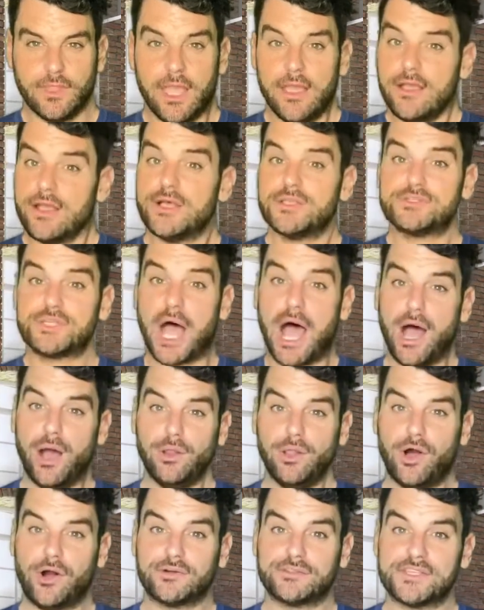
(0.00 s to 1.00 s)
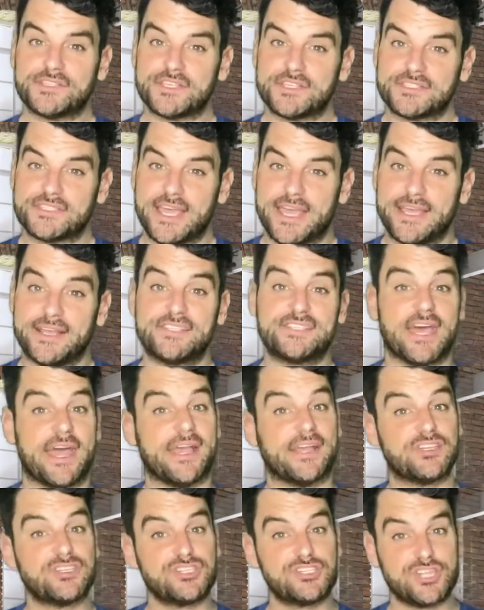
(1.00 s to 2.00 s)
So how long does it take to
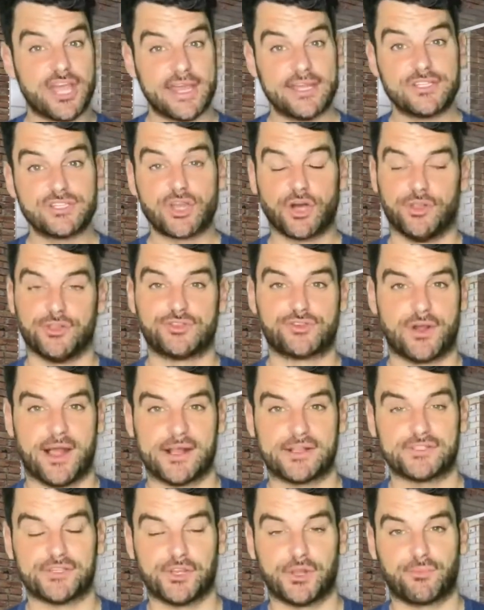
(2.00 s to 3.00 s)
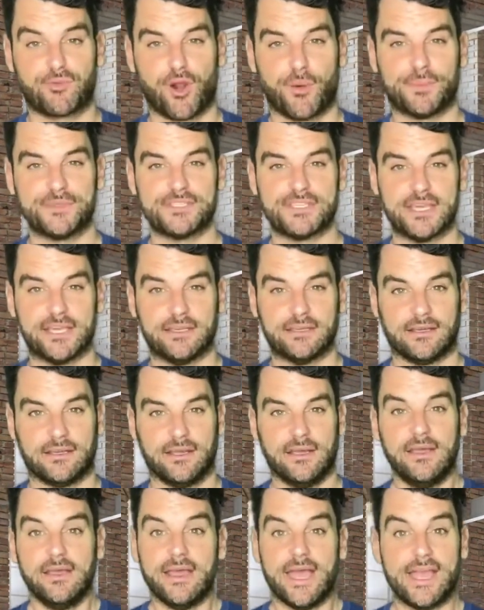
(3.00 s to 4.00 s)
exchange contracts on a property?
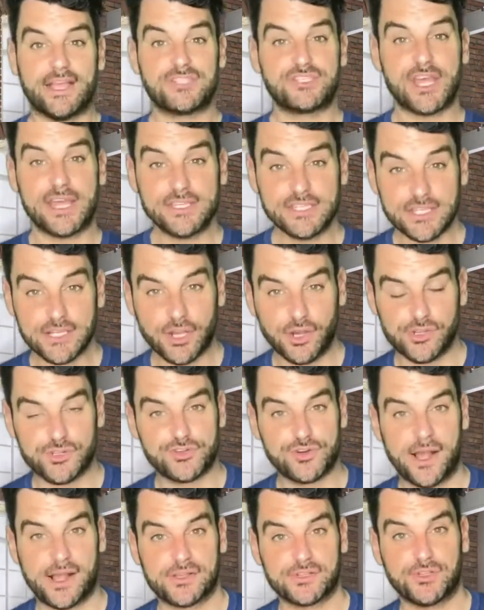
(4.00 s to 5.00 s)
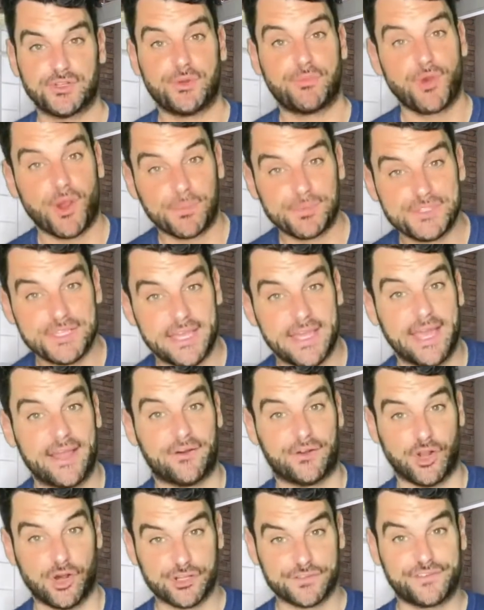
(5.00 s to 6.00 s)
Exchanging contracts on your property here in
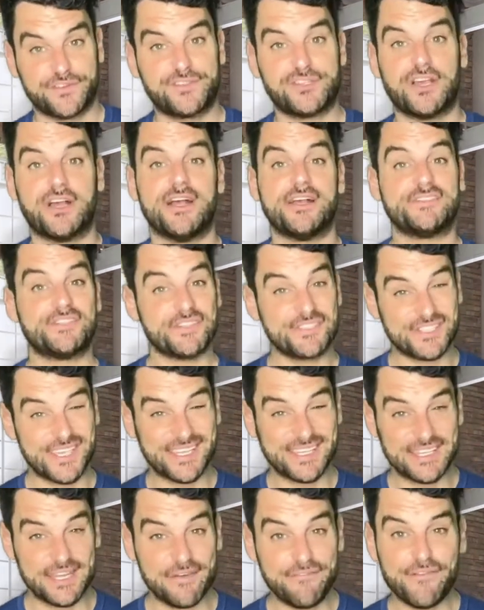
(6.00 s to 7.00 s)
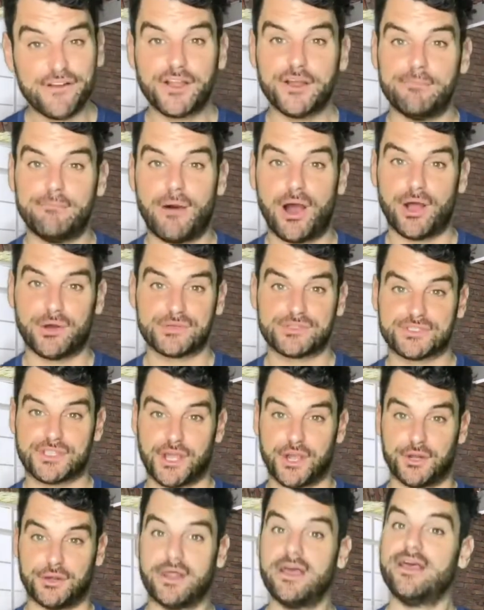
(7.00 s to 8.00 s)
Oxfordshire is a significant milestone
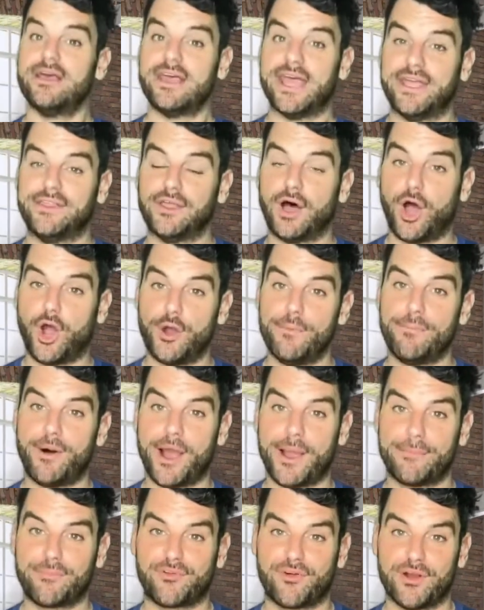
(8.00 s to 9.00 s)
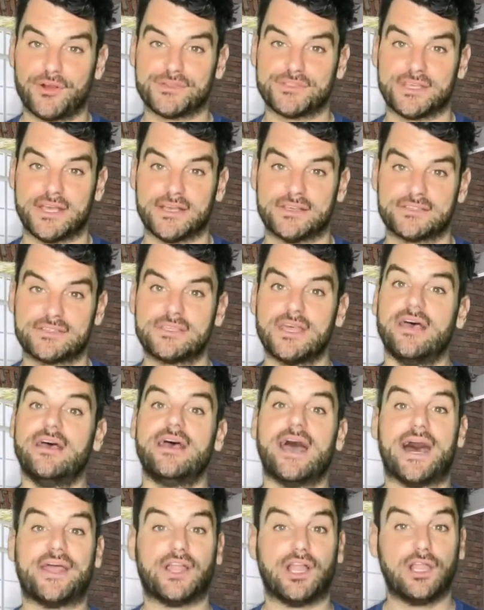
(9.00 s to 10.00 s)
in the home buying process, and
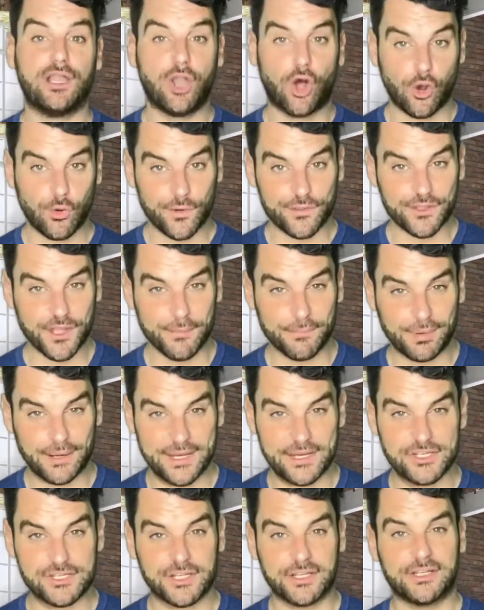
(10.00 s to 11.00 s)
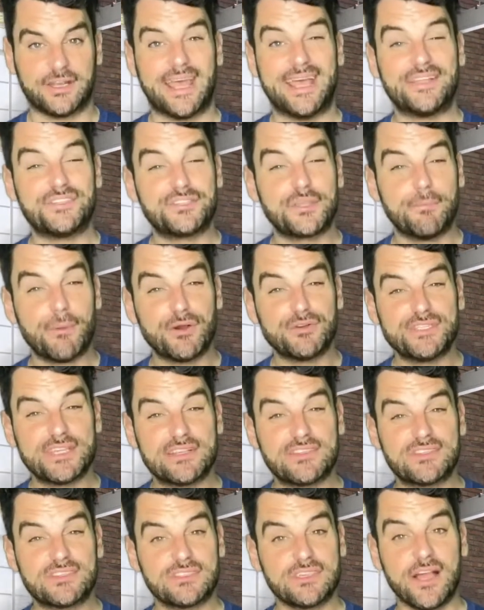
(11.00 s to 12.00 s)
along with completion, it's the most
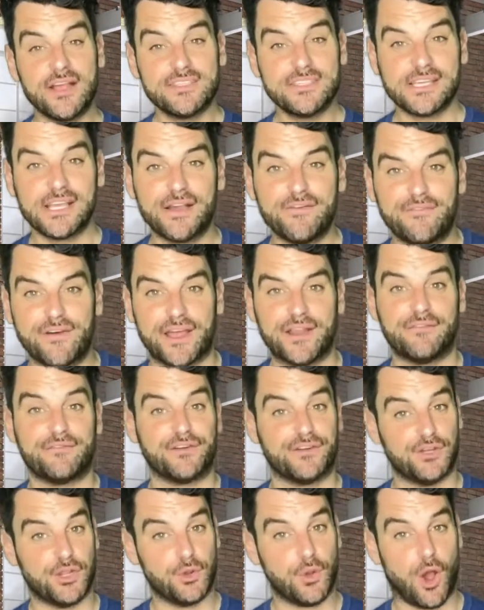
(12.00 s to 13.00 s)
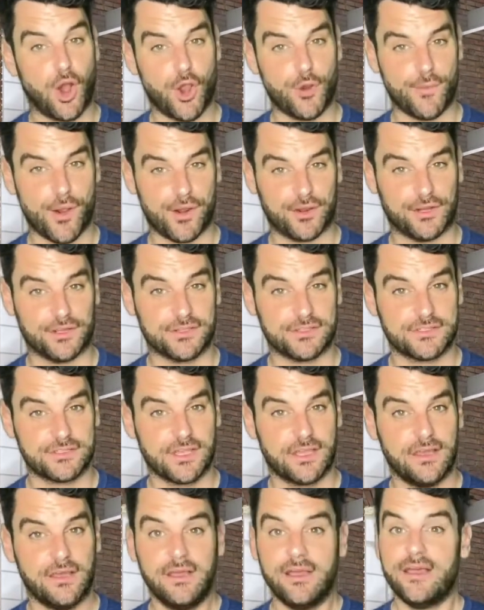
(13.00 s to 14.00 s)
exciting event for new homeowners.
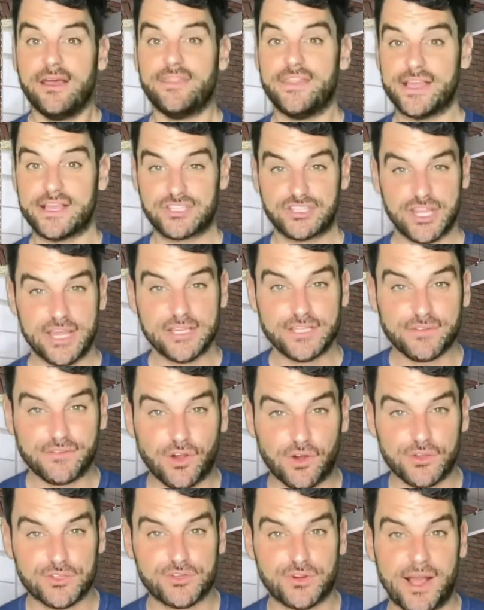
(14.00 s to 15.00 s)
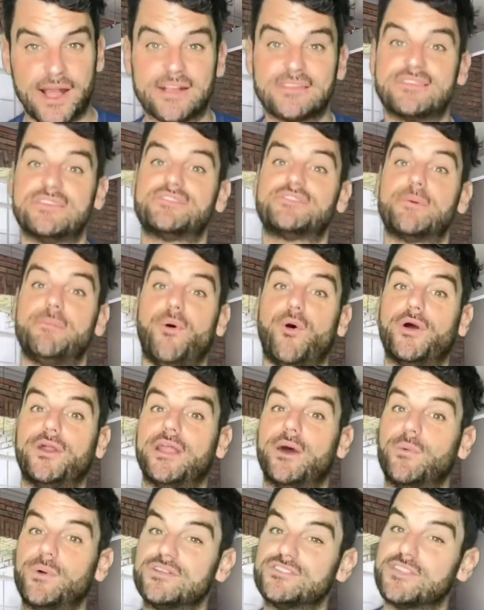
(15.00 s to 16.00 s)
The exchange of contracts is the point at
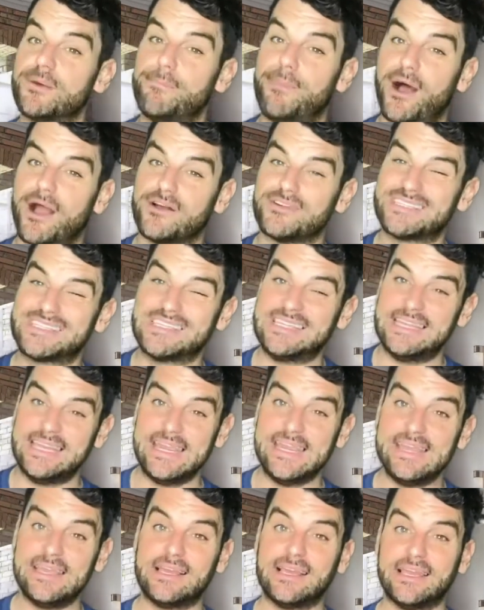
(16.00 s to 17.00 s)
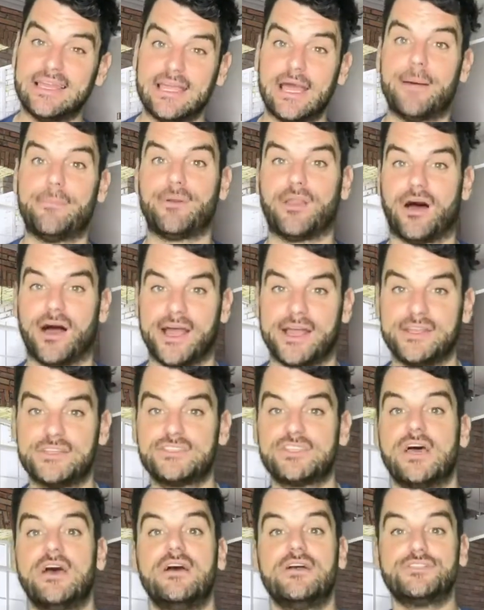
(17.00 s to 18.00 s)
which the buyer is legally obliged
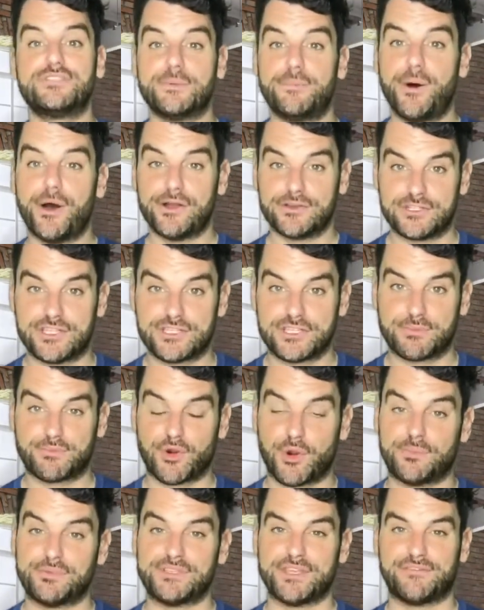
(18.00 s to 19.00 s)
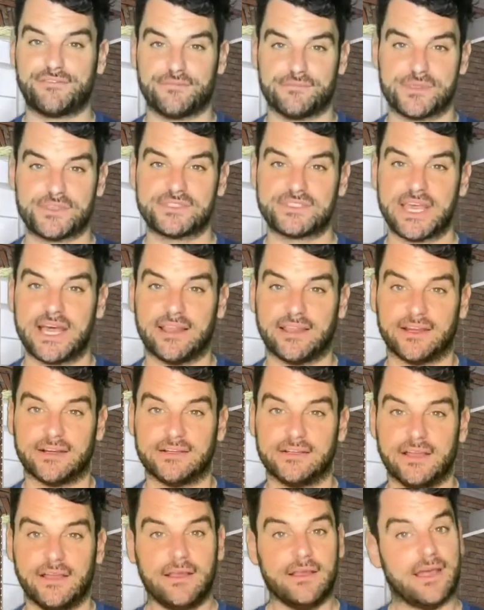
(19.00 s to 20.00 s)
to purchase the property from the seller,
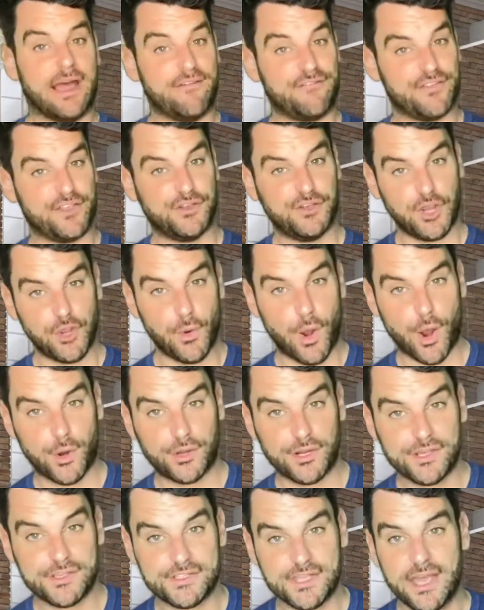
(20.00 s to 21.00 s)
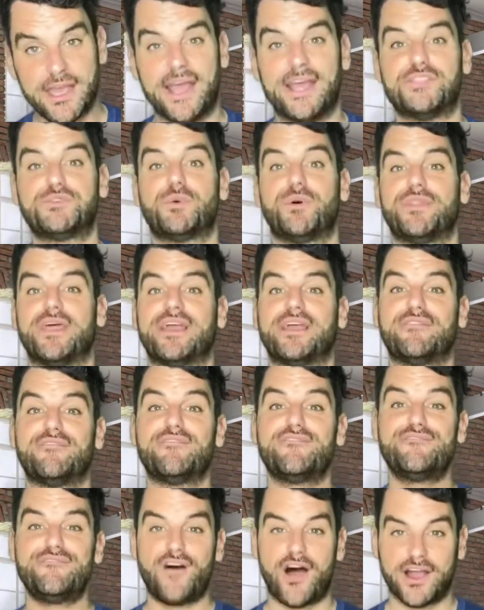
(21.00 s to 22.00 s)
and for the new owners, it's when they can
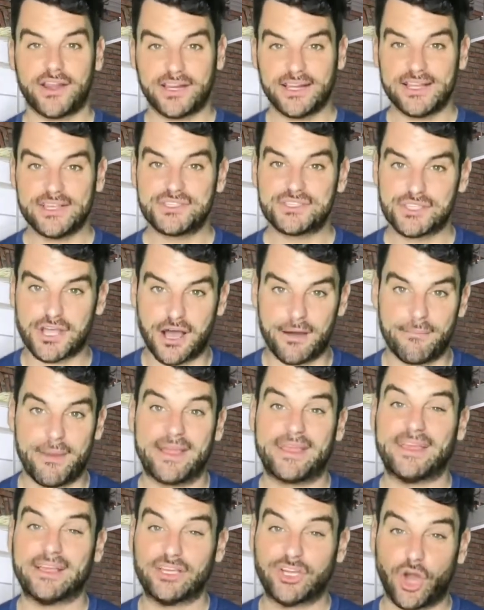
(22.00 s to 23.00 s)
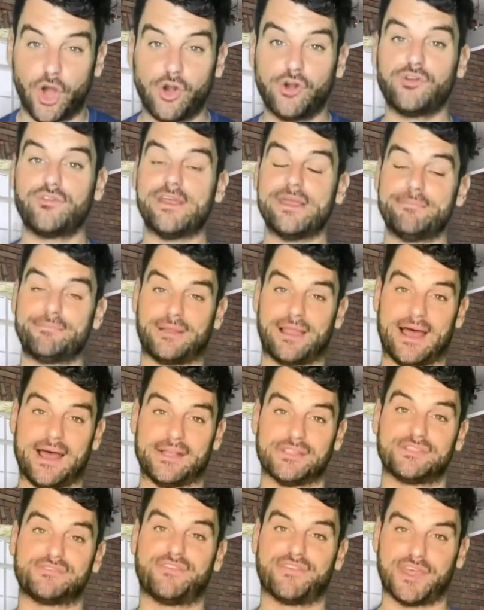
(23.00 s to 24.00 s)
finally start making concrete plans
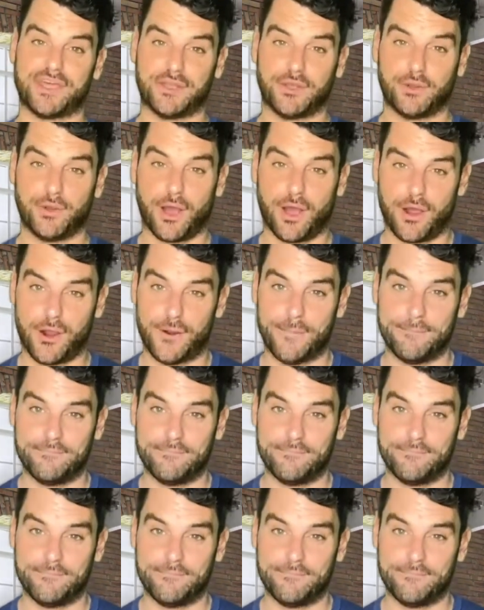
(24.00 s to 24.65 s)
for their new home.